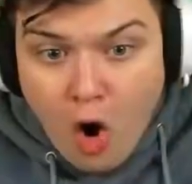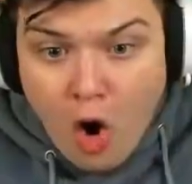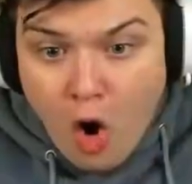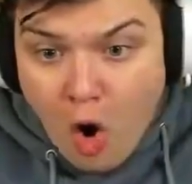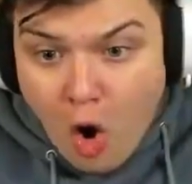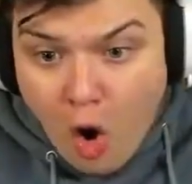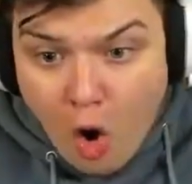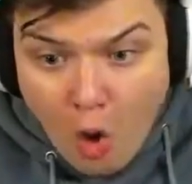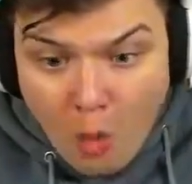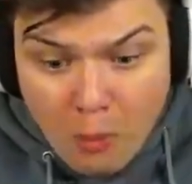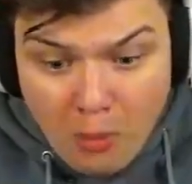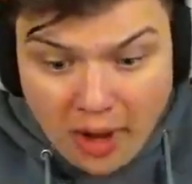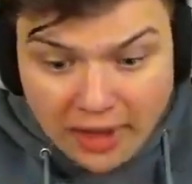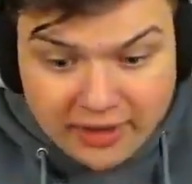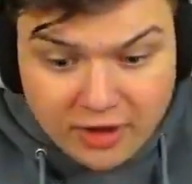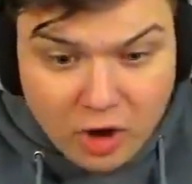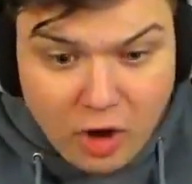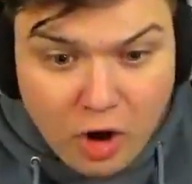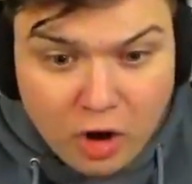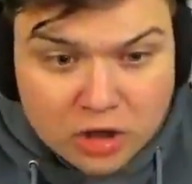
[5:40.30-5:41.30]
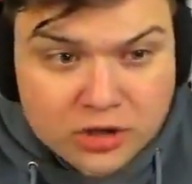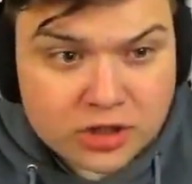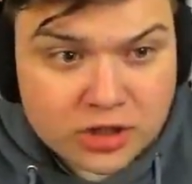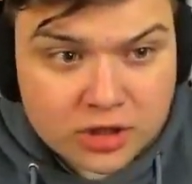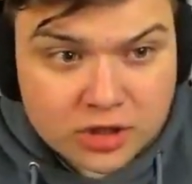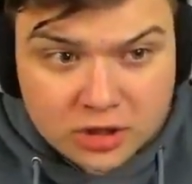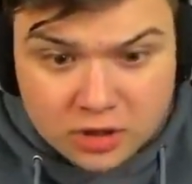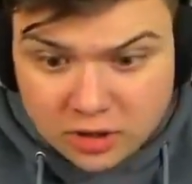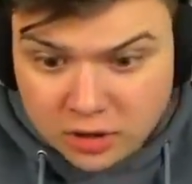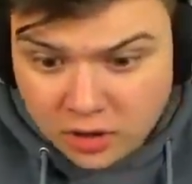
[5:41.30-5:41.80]
Oh my god.
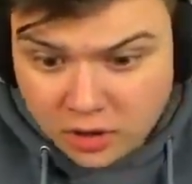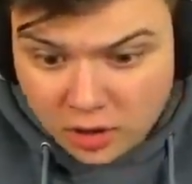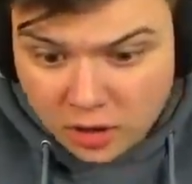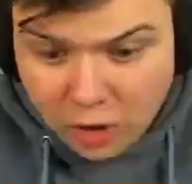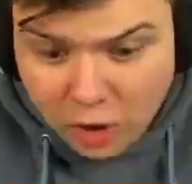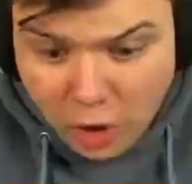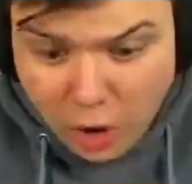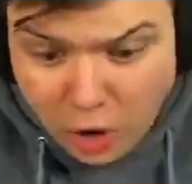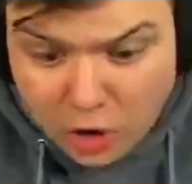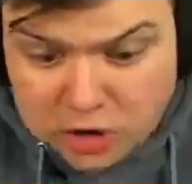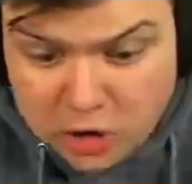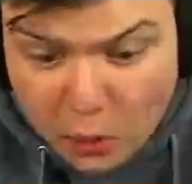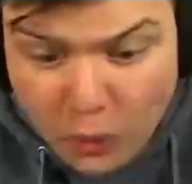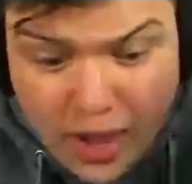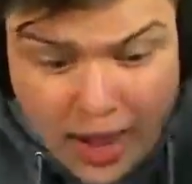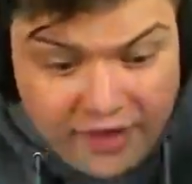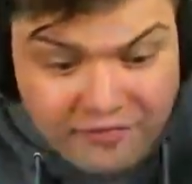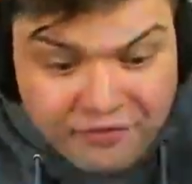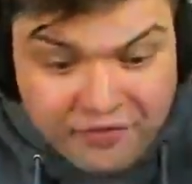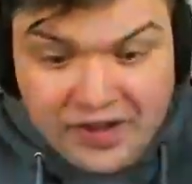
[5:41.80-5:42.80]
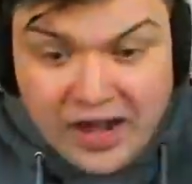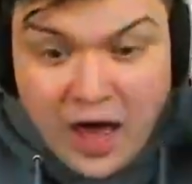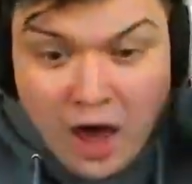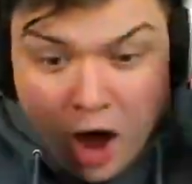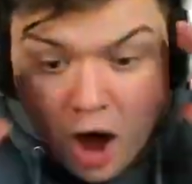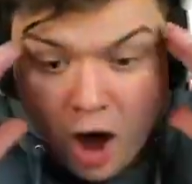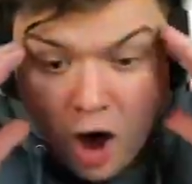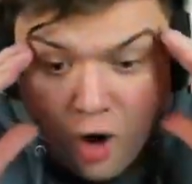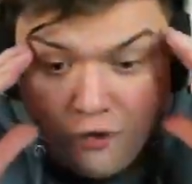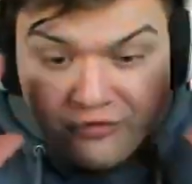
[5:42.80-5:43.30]
All the way for nine.
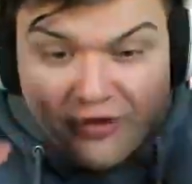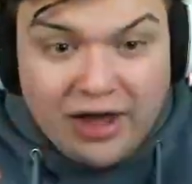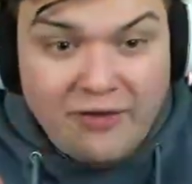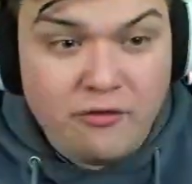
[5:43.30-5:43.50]
five